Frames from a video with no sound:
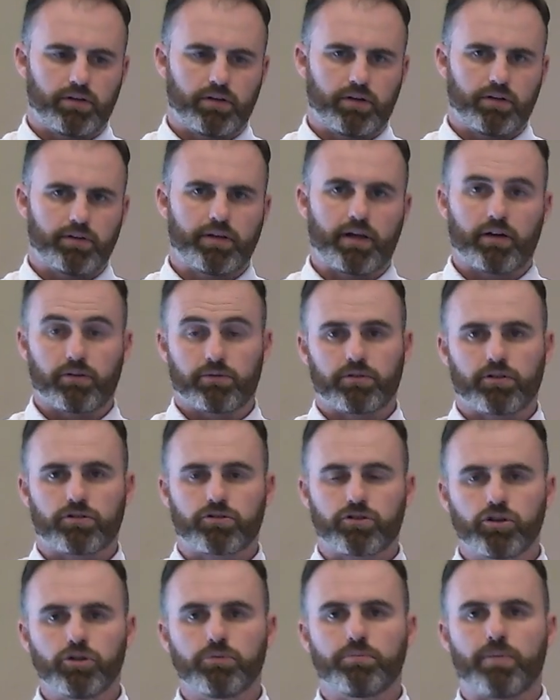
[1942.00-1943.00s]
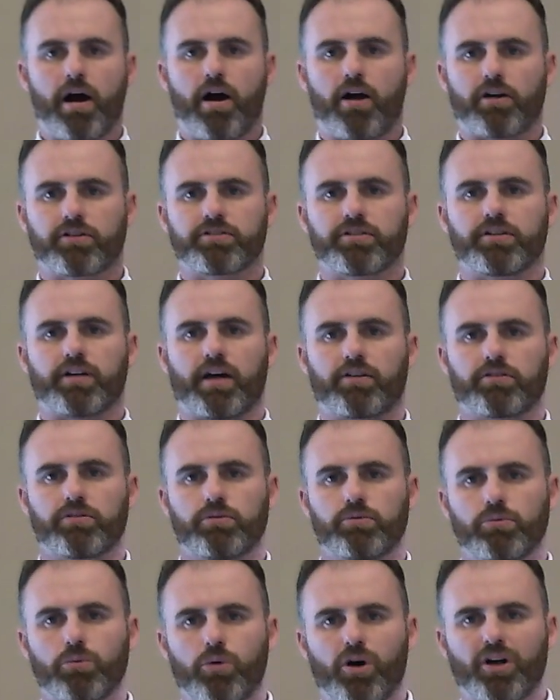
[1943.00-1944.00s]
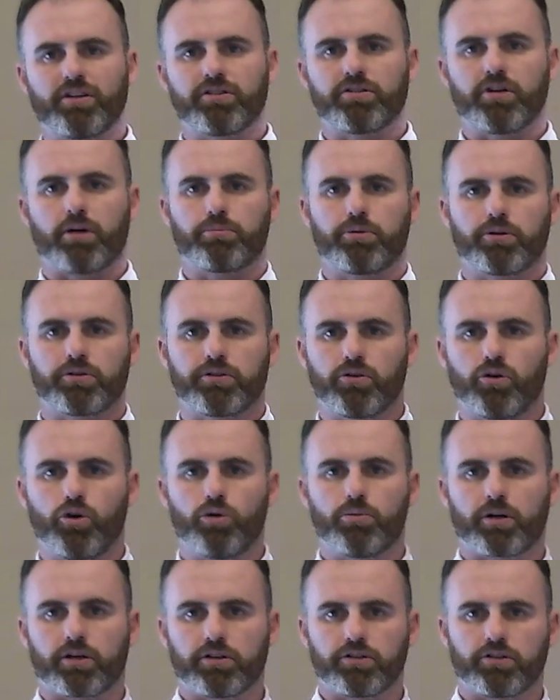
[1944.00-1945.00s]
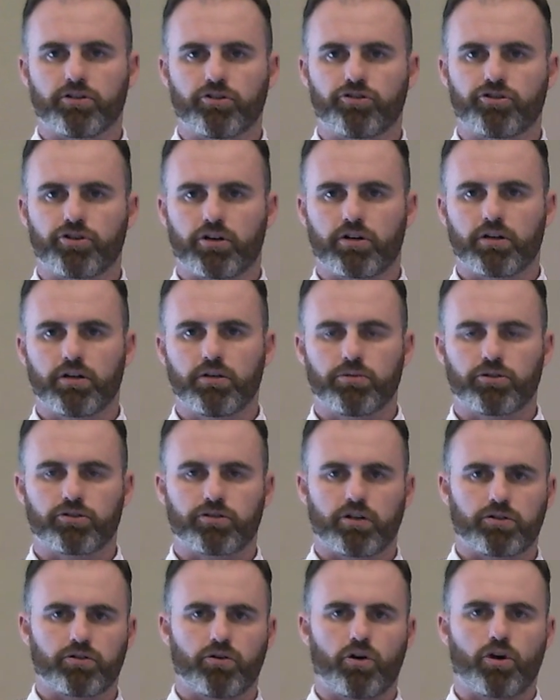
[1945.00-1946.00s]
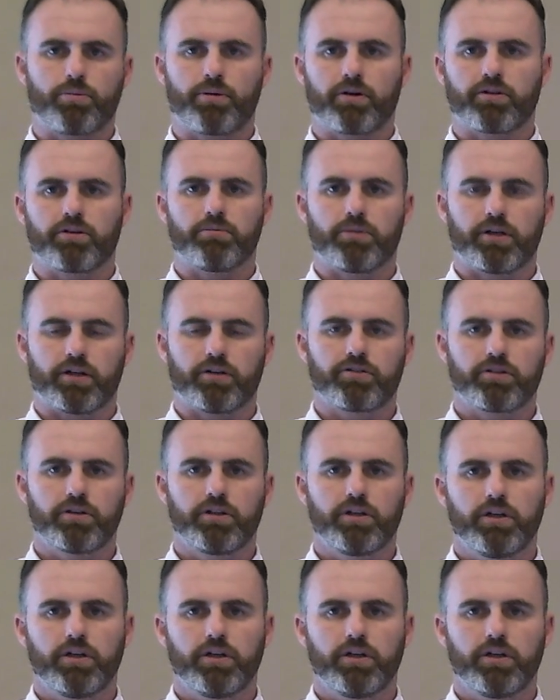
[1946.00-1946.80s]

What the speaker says: Now, there's two parts to that. One, he's not putting the homework into the journal, which I'll talk about in a minute.